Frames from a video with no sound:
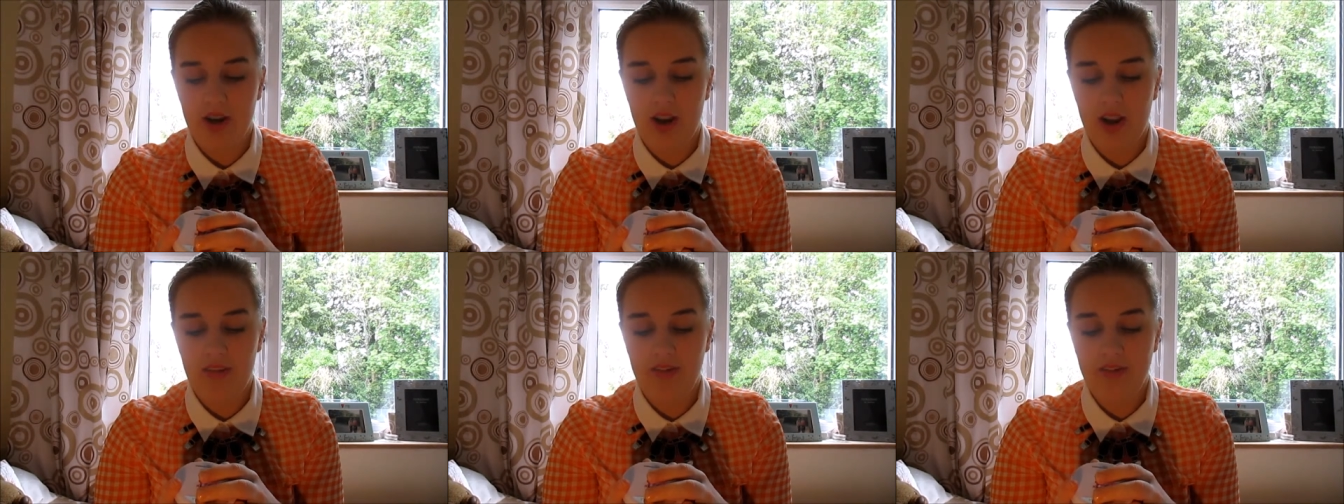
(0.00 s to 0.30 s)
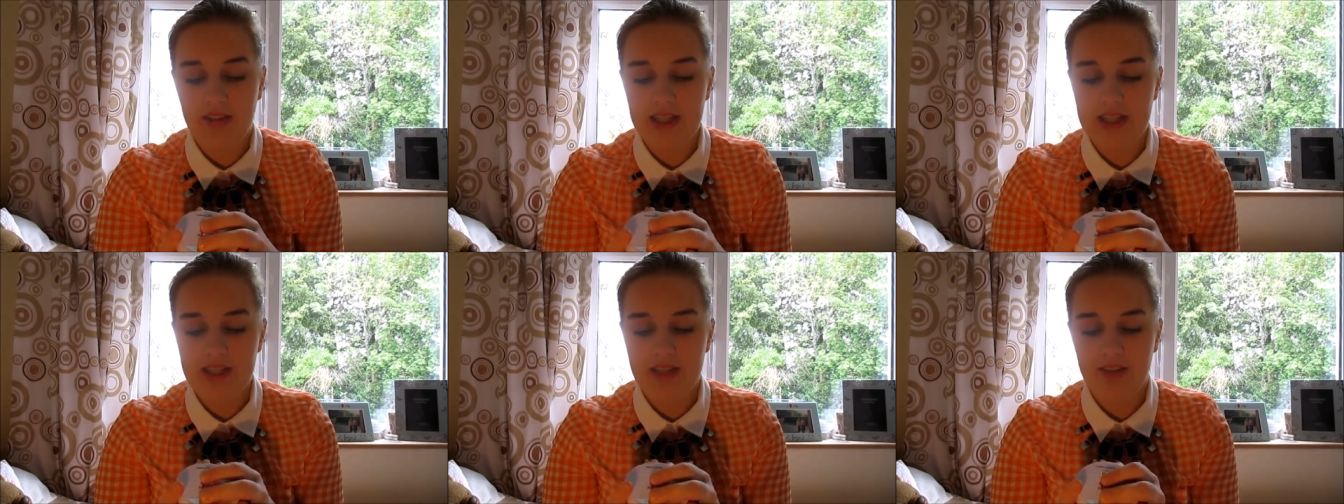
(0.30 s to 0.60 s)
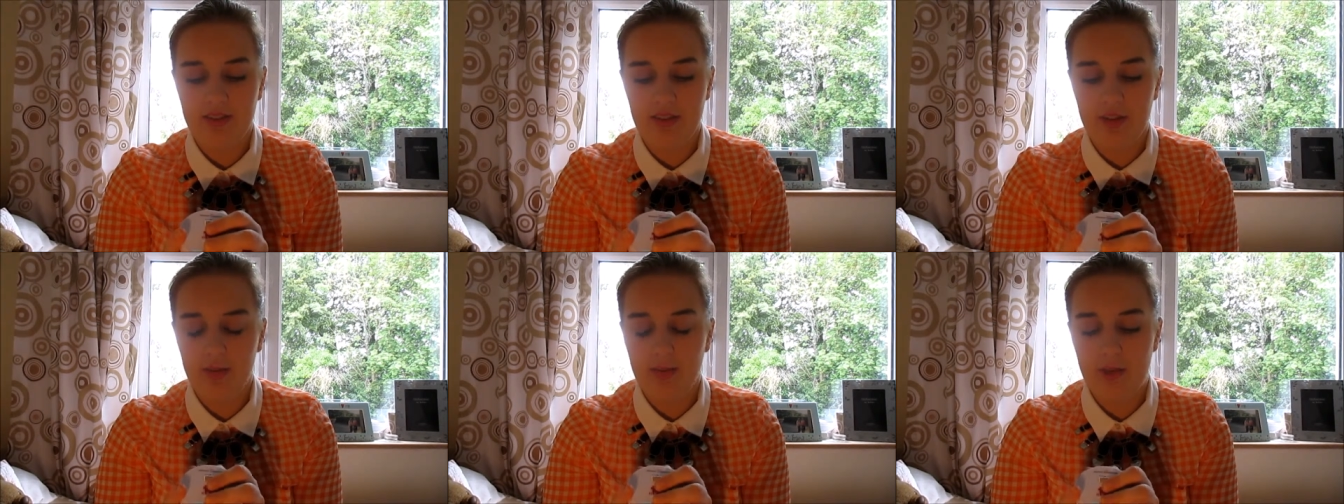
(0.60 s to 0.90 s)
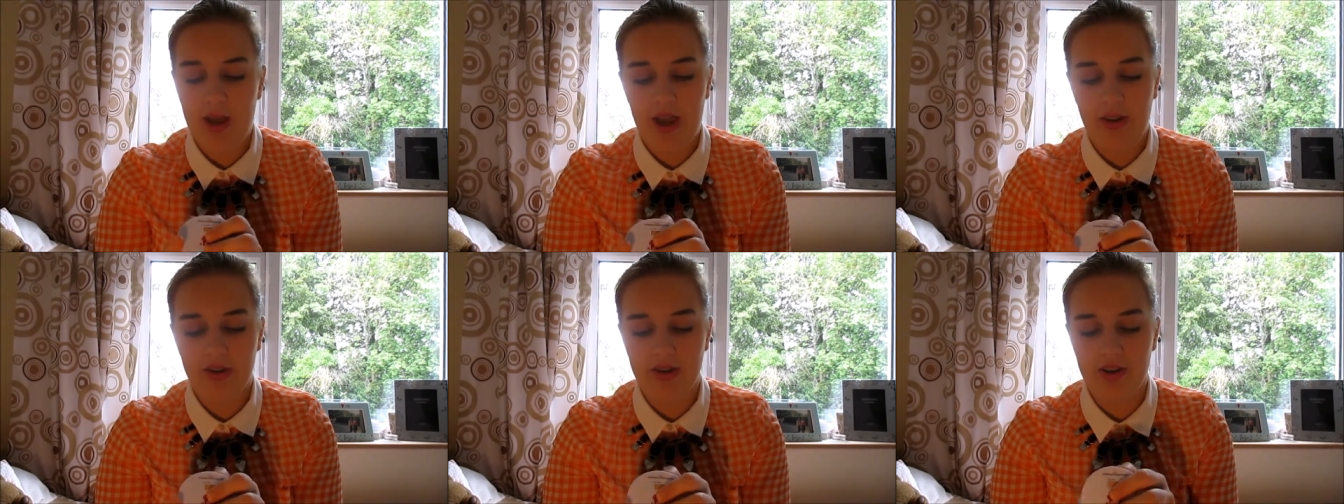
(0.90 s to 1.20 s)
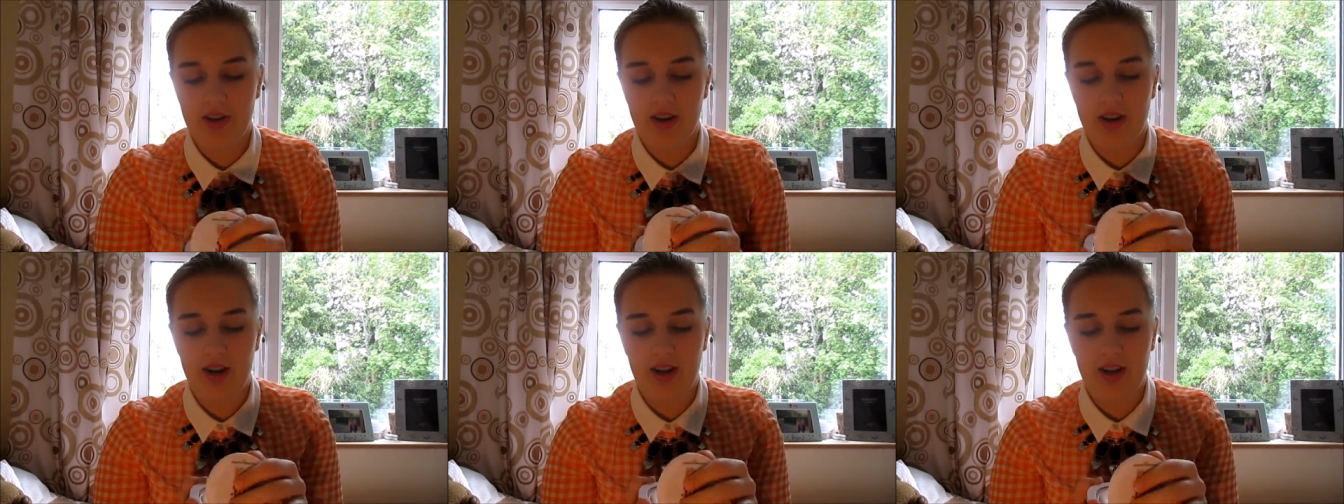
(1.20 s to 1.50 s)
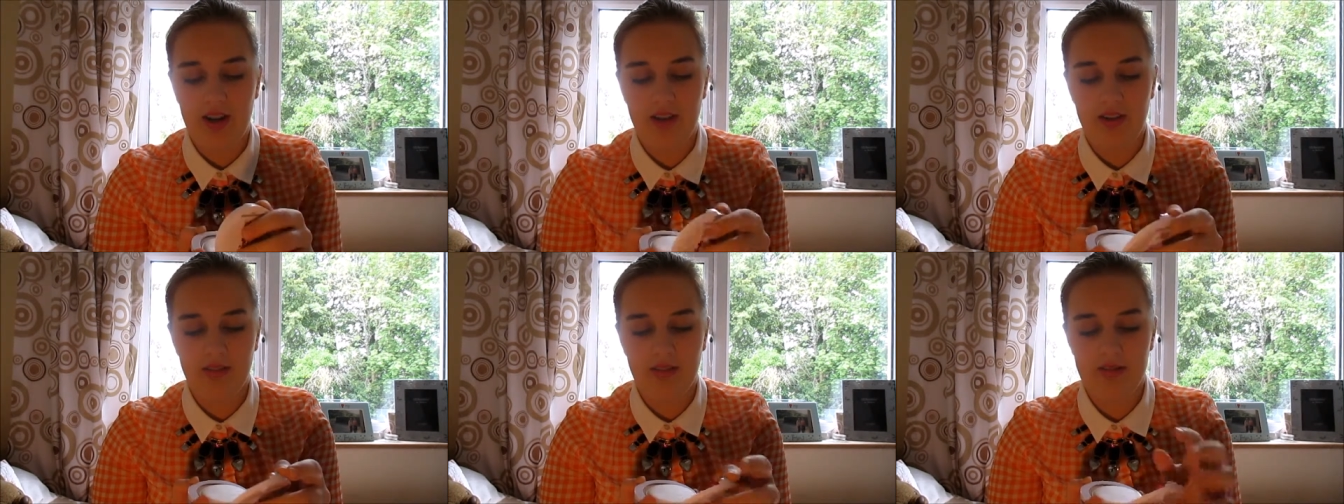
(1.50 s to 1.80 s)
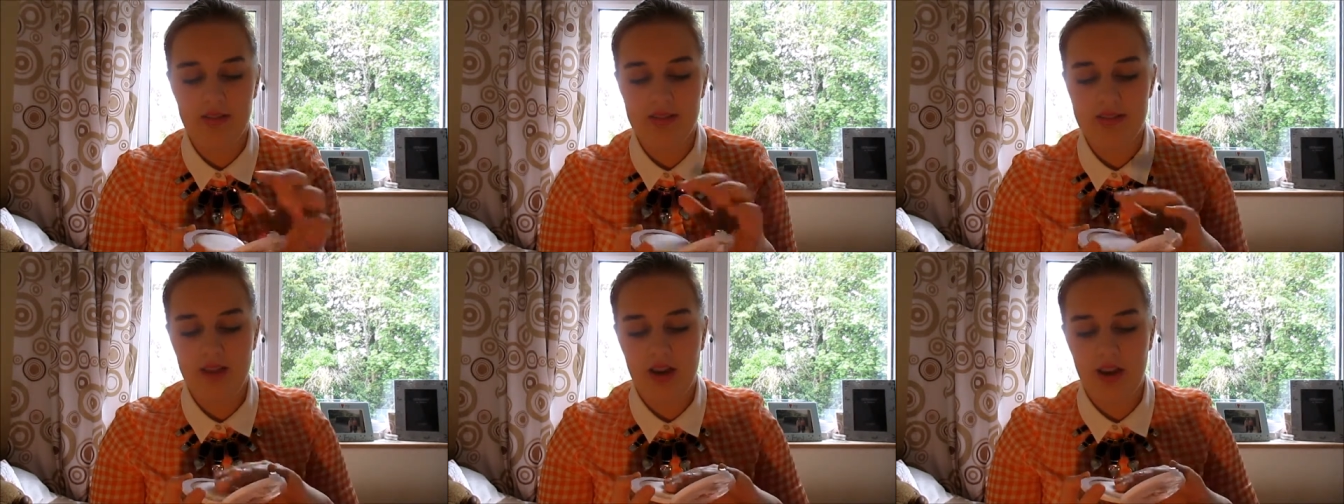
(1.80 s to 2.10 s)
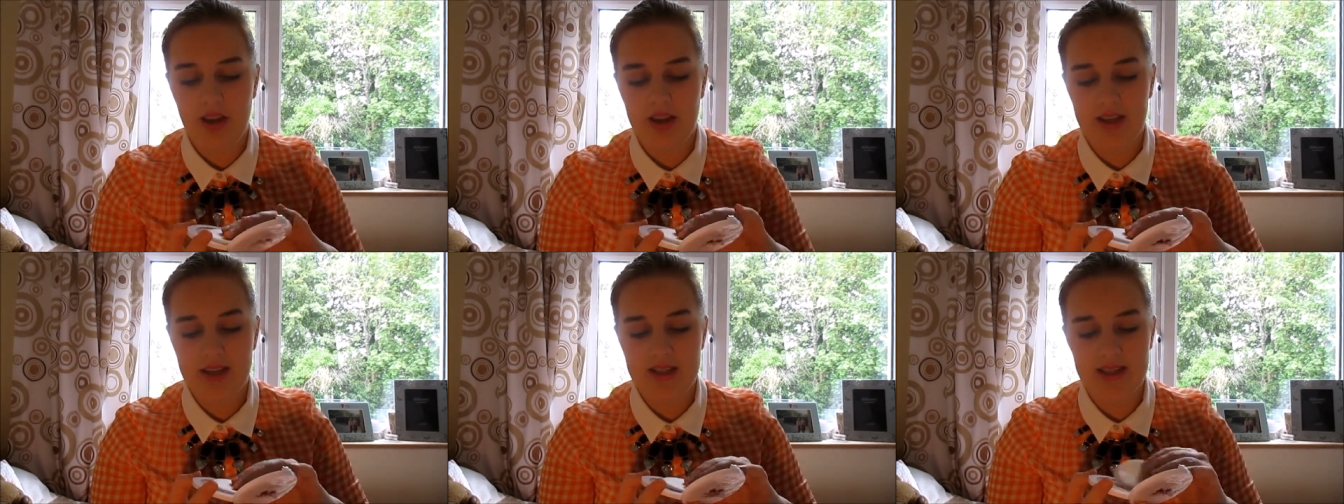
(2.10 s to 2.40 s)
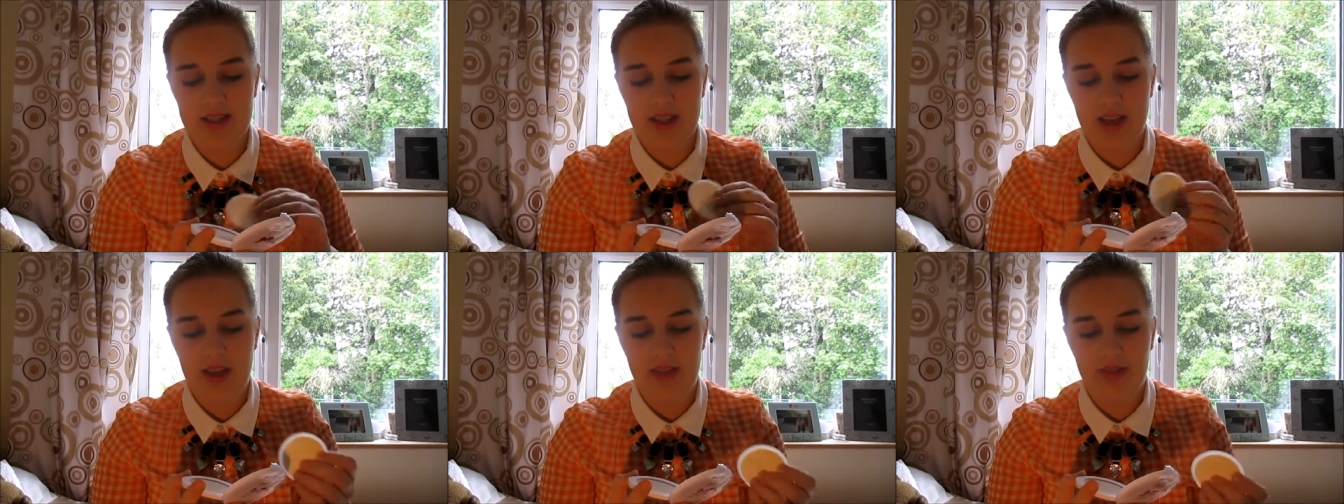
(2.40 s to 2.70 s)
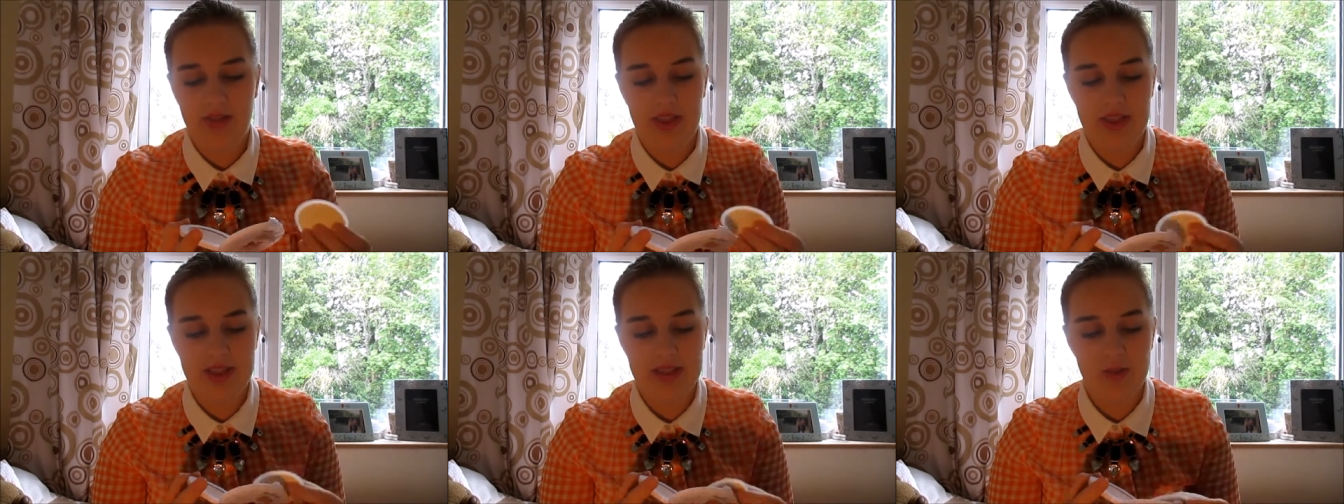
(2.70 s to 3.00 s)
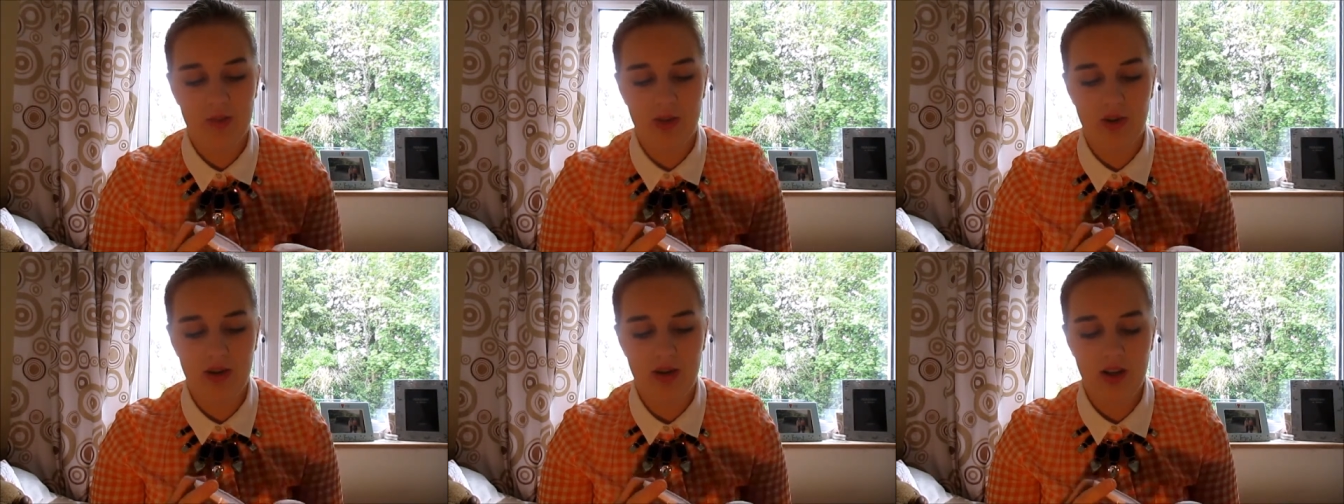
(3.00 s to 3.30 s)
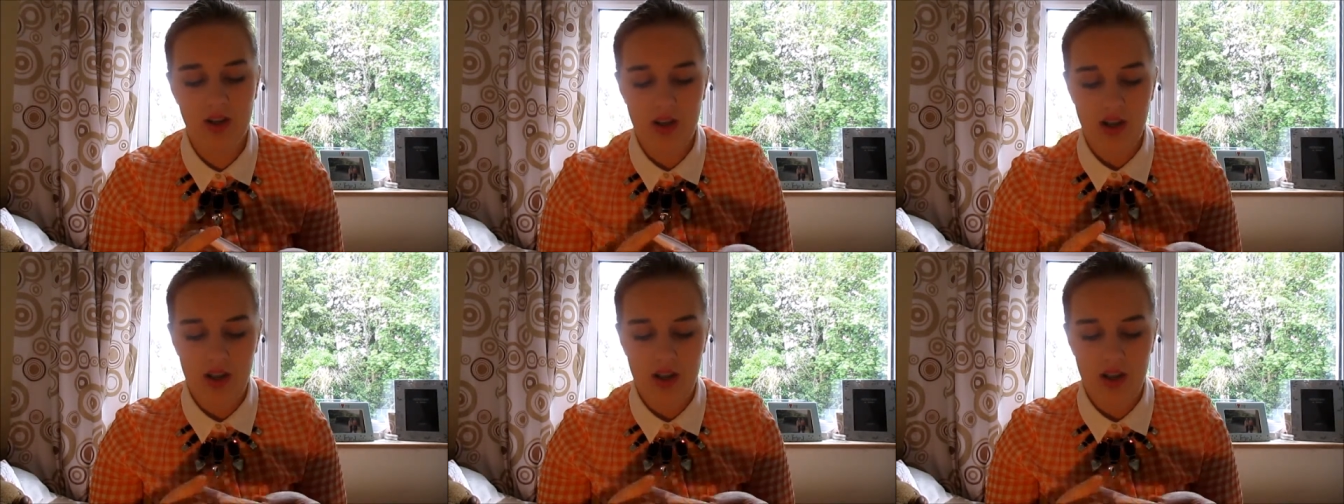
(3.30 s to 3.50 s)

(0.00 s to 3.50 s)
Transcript: I needed a new powder and I decided to get this one,